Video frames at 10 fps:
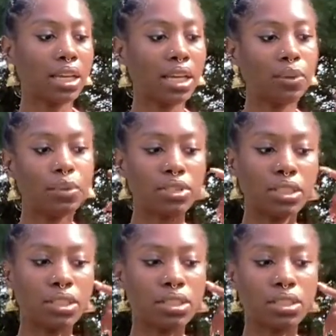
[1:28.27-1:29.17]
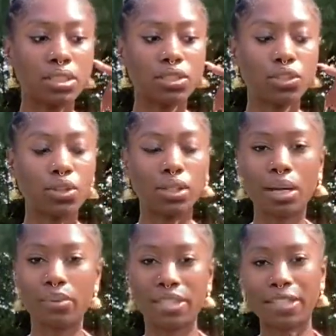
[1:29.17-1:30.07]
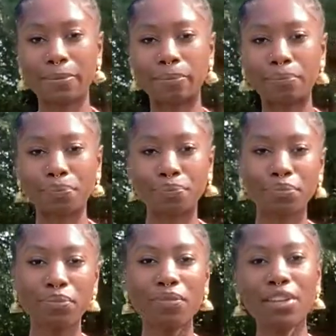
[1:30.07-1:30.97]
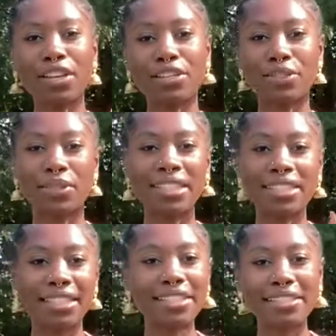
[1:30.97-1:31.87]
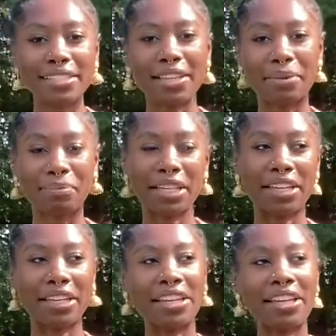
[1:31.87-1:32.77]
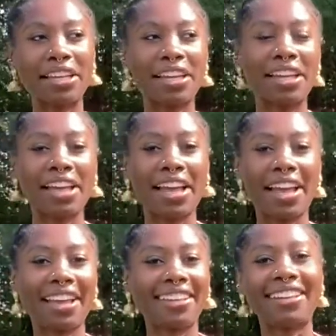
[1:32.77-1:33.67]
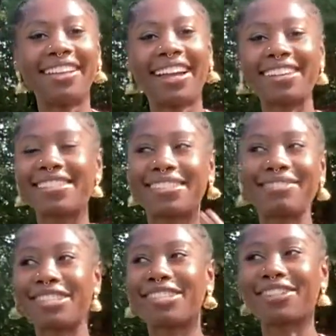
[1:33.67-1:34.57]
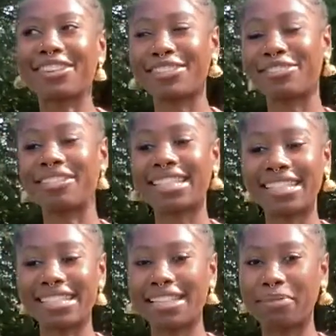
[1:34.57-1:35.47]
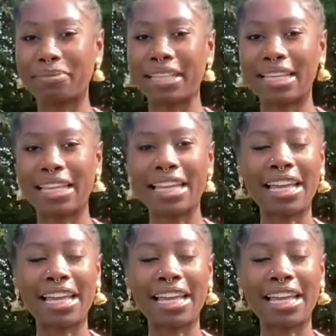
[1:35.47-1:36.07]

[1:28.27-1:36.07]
It was just, that was it. So this is the update. I just went straight into it. This is the update.